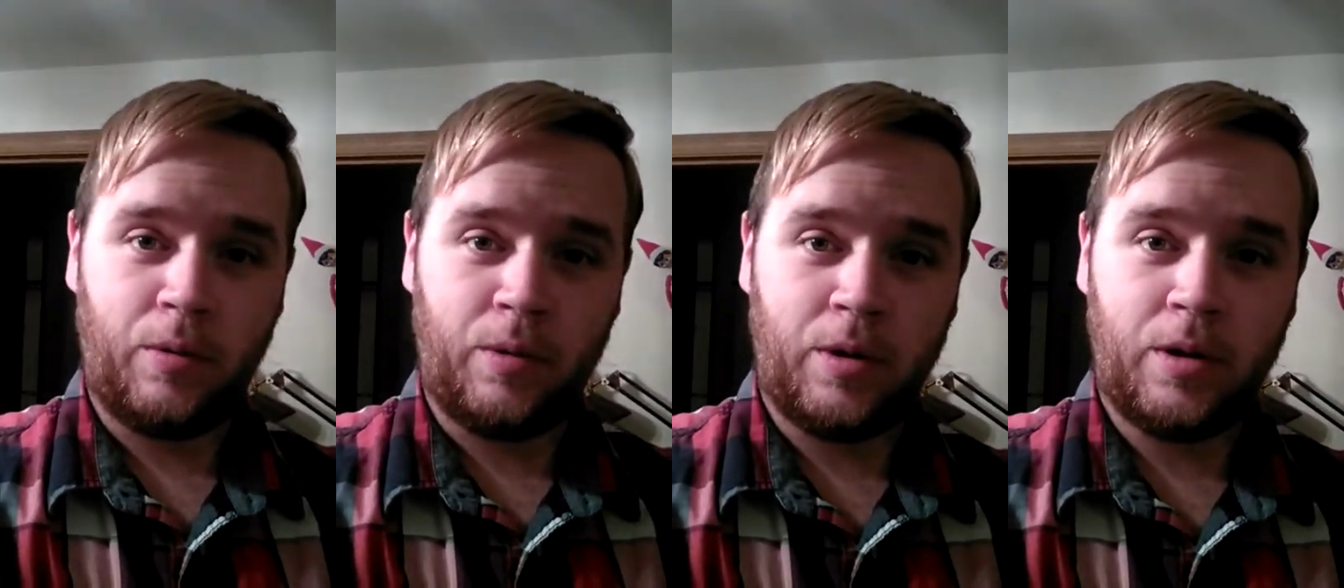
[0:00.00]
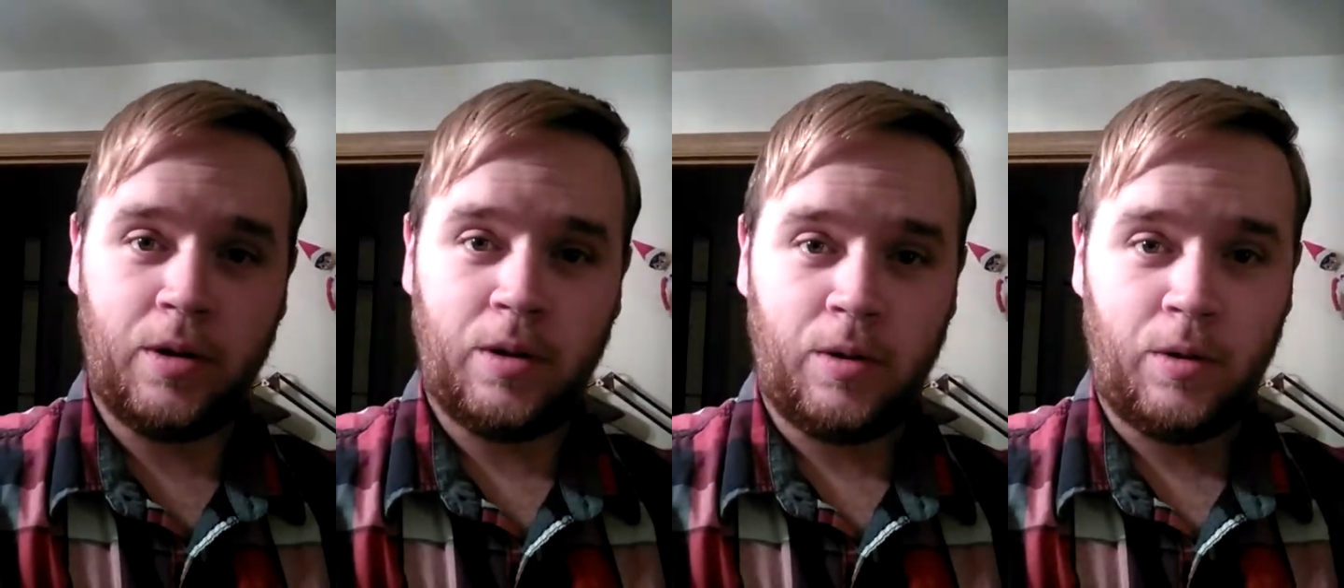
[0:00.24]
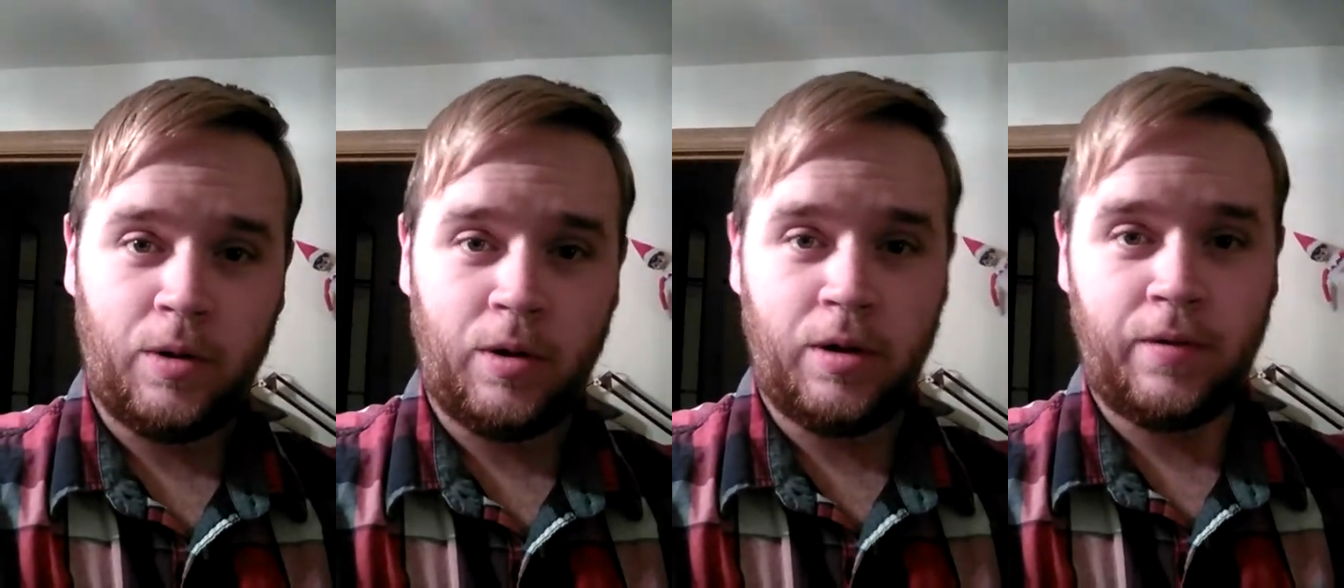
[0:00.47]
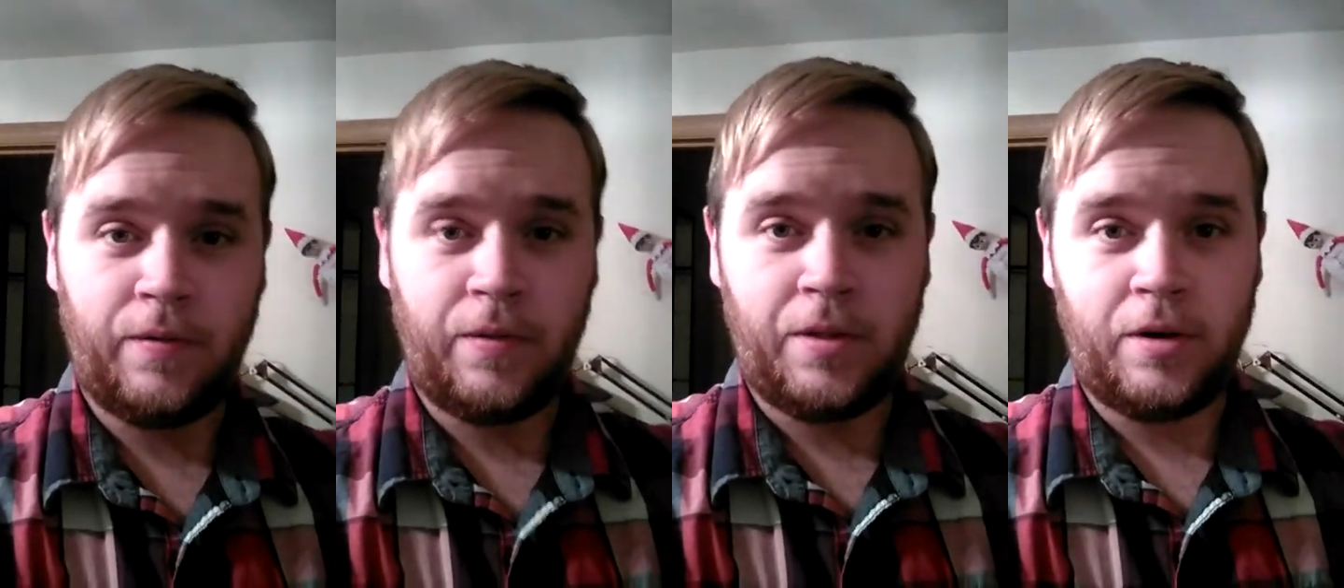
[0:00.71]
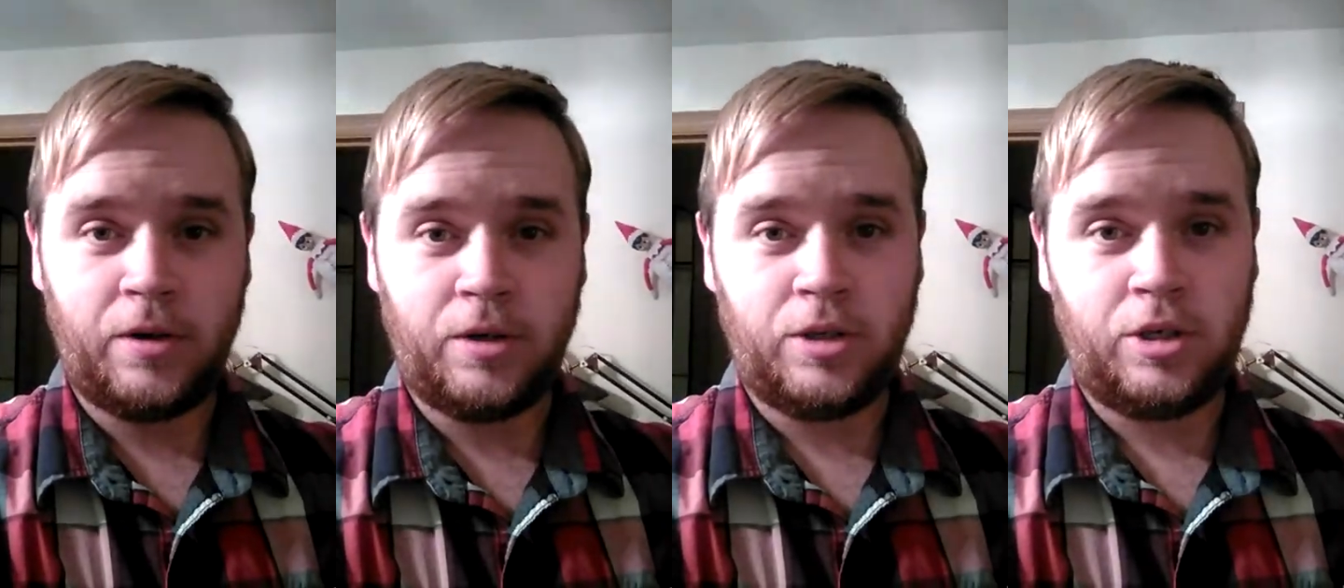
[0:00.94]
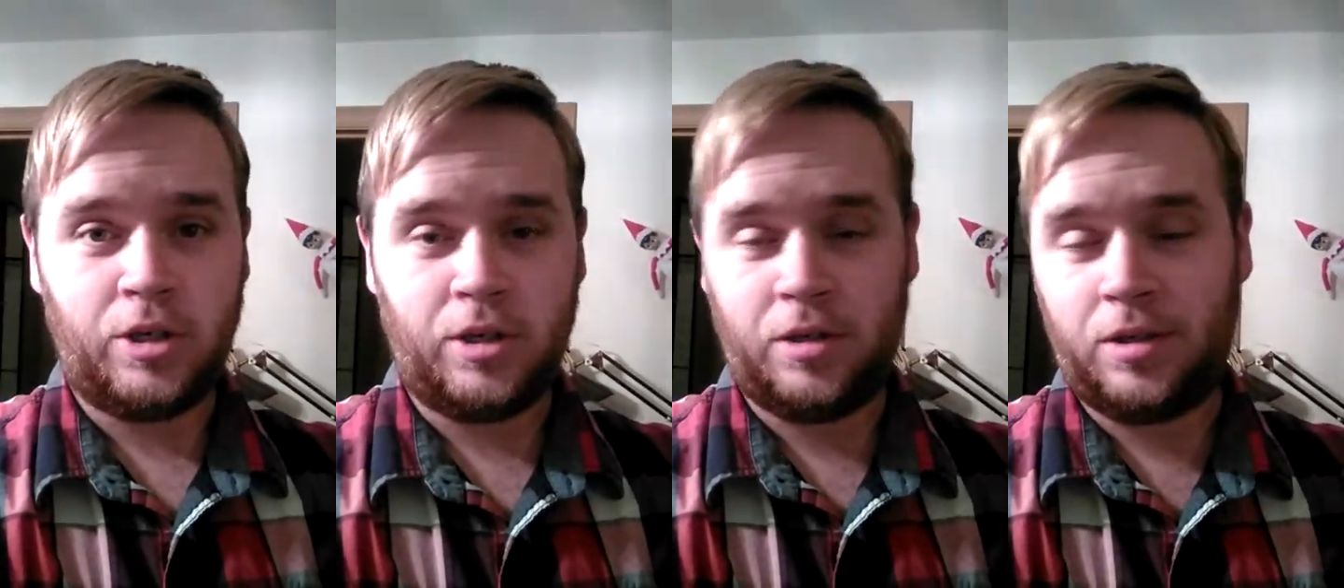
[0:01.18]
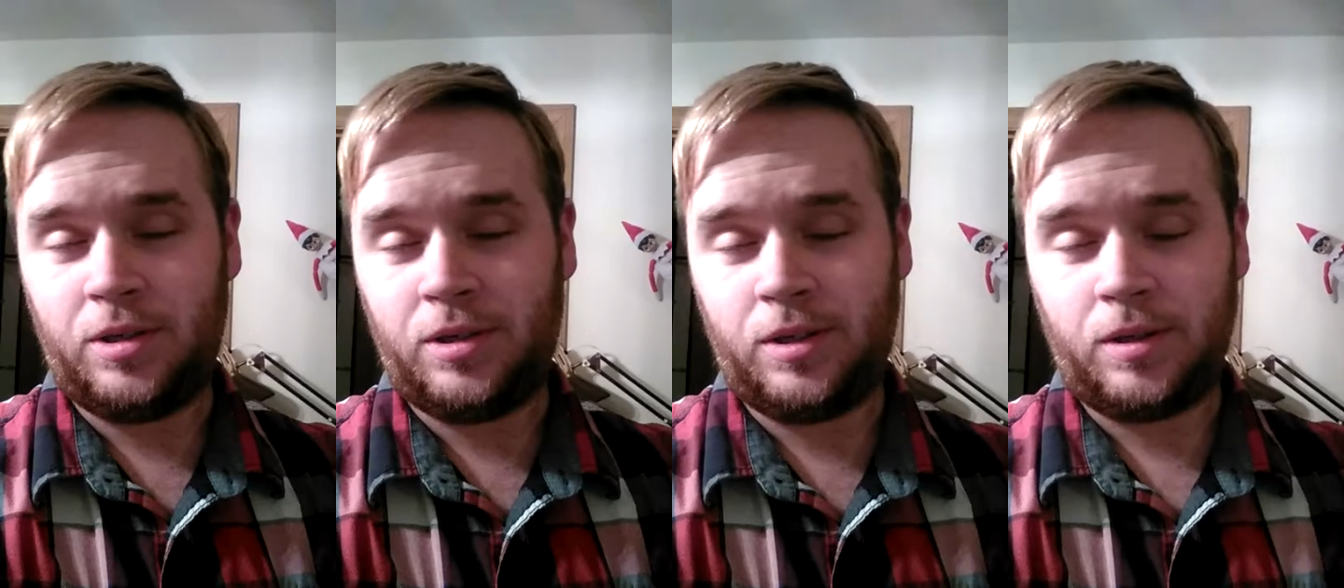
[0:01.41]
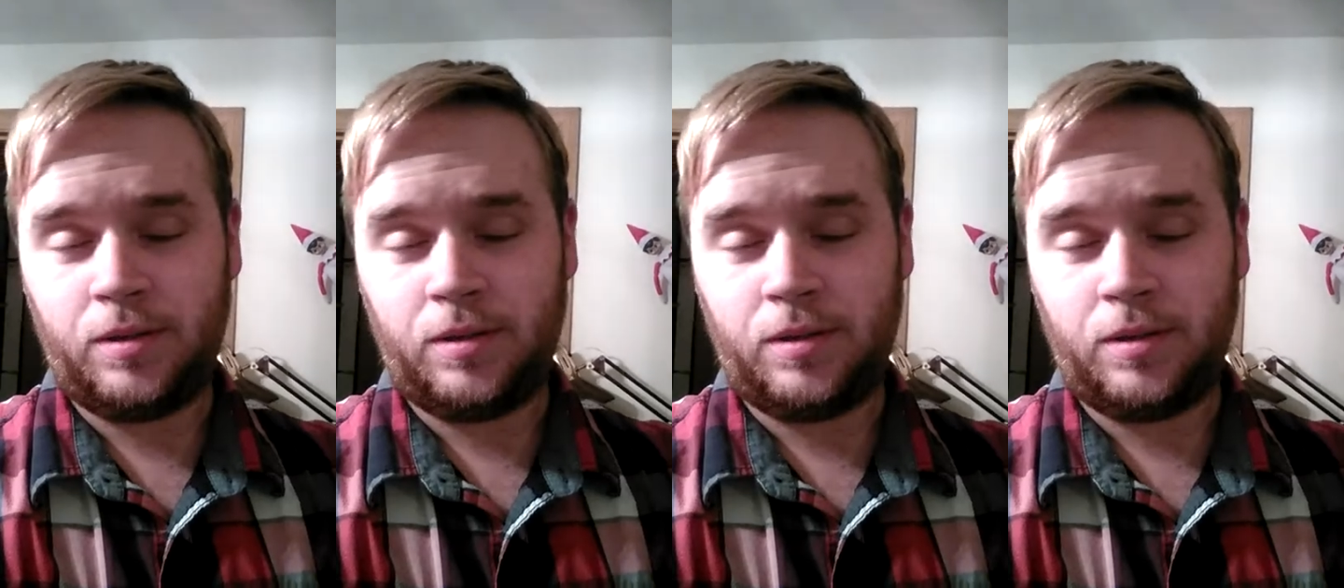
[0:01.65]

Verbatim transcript: or if they're just